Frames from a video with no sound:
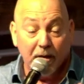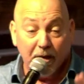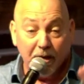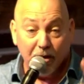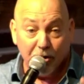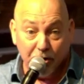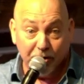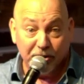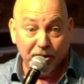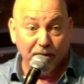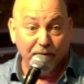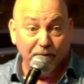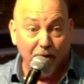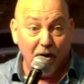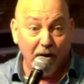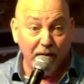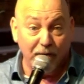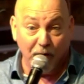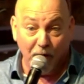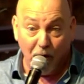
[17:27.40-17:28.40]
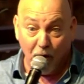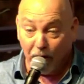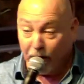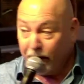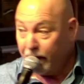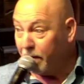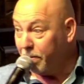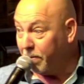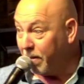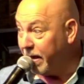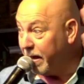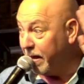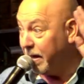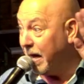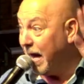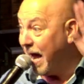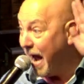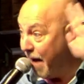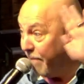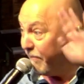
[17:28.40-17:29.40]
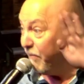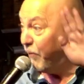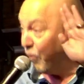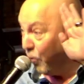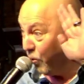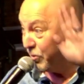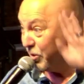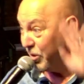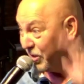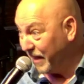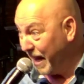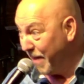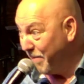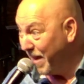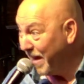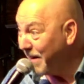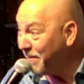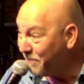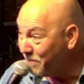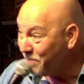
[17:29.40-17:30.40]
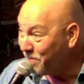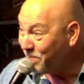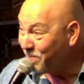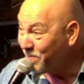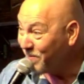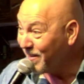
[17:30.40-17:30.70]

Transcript: you'd survive long in the, in the armed forces. Amen.